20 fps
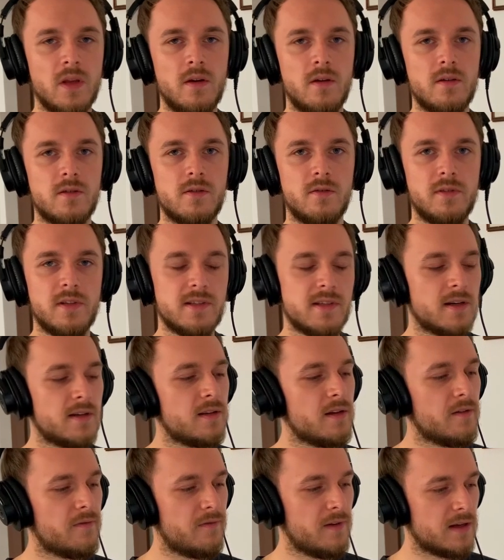So these are
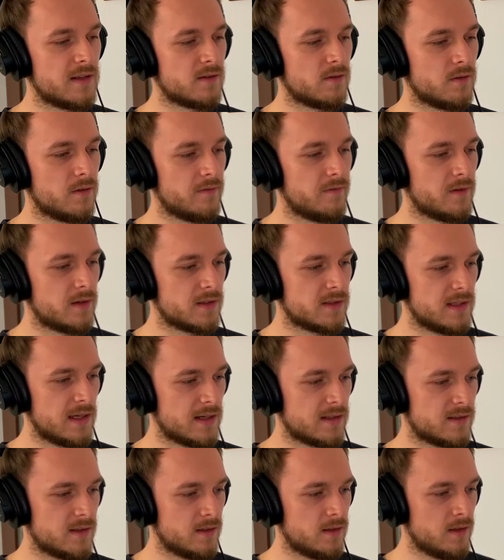the effects on the first
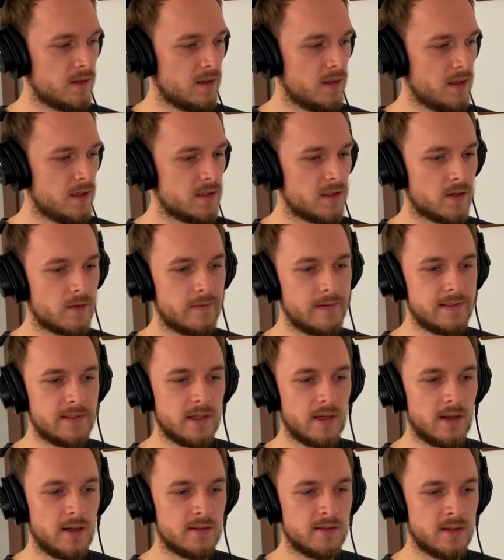accent. It's a
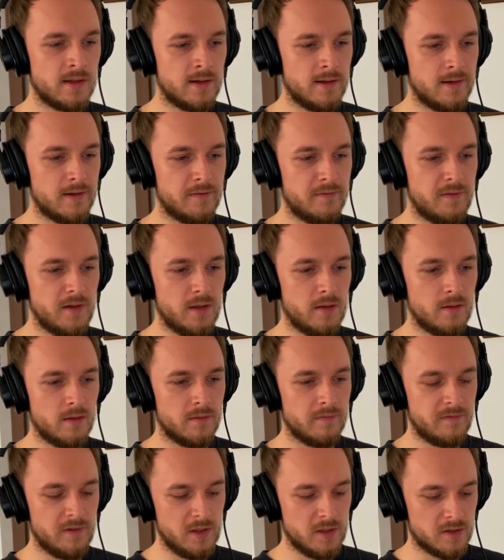crystallizer and a
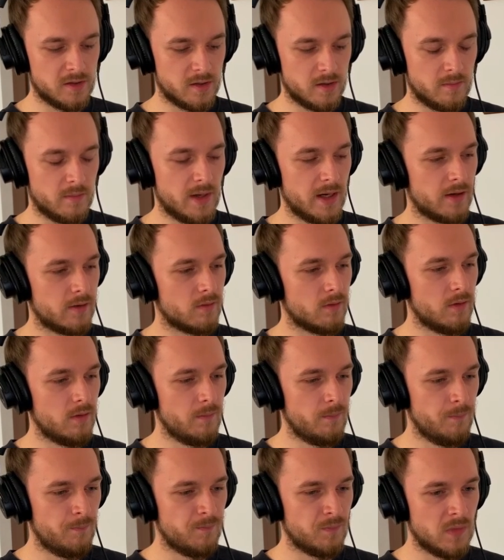finisher micro.
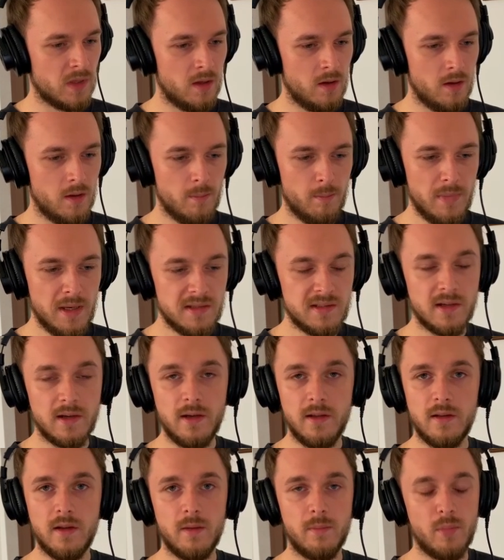
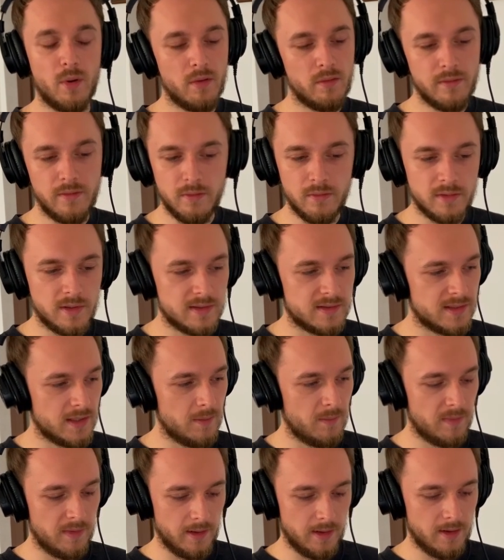Basically they both do the
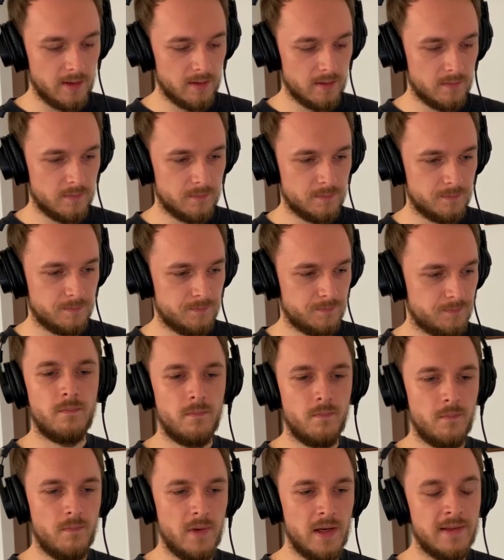same thing,
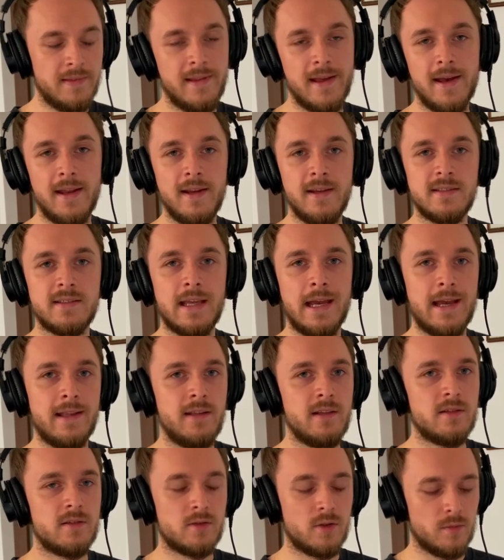and that is
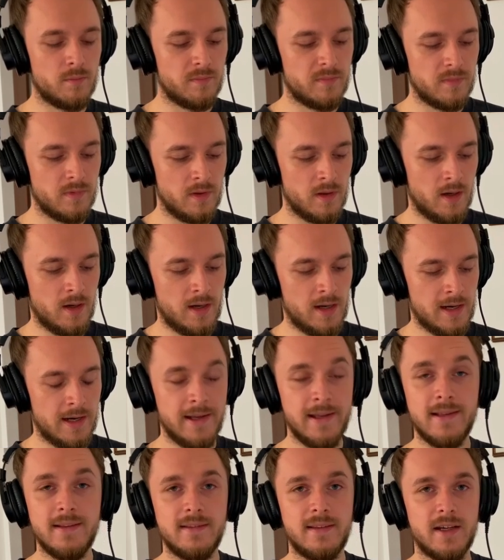adding some
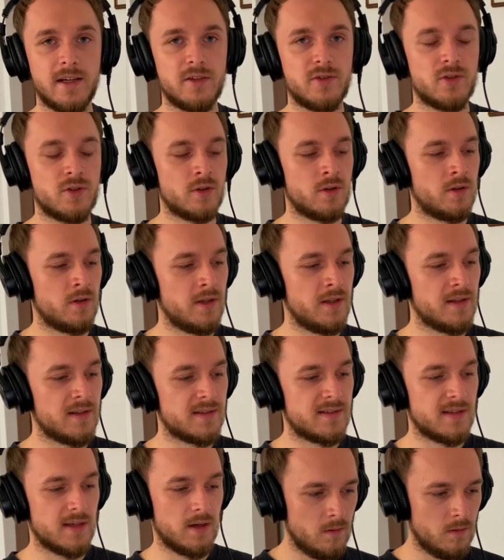high-end texture in the
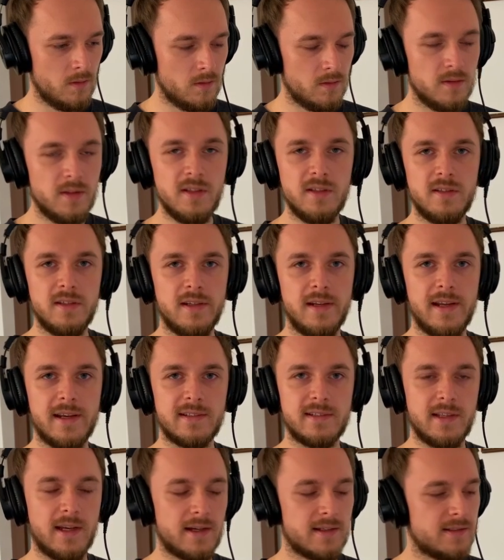sound. This is the
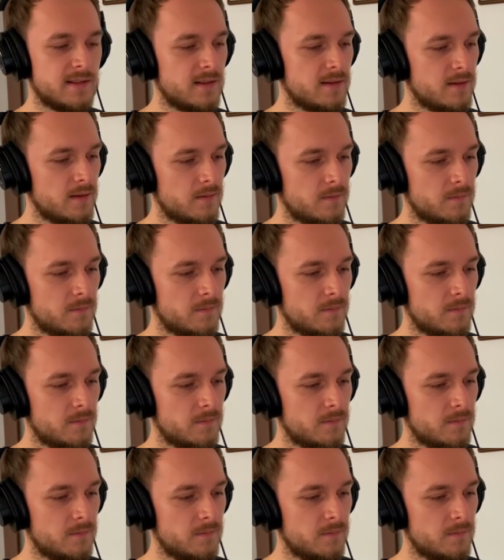next accent.